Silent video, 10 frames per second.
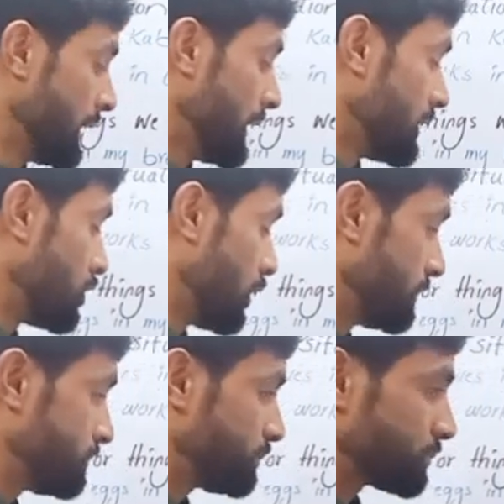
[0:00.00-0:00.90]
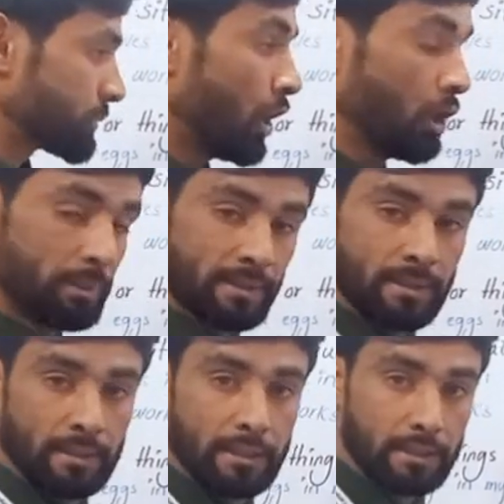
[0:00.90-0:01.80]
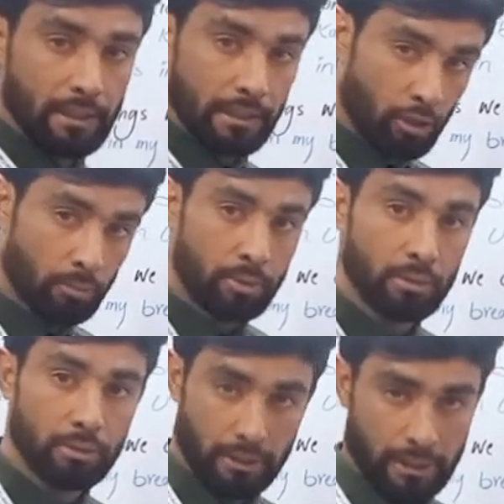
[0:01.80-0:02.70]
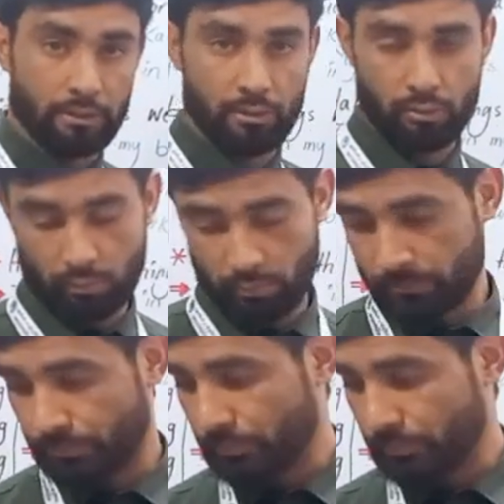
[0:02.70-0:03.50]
So hope it's clear and hope you understood.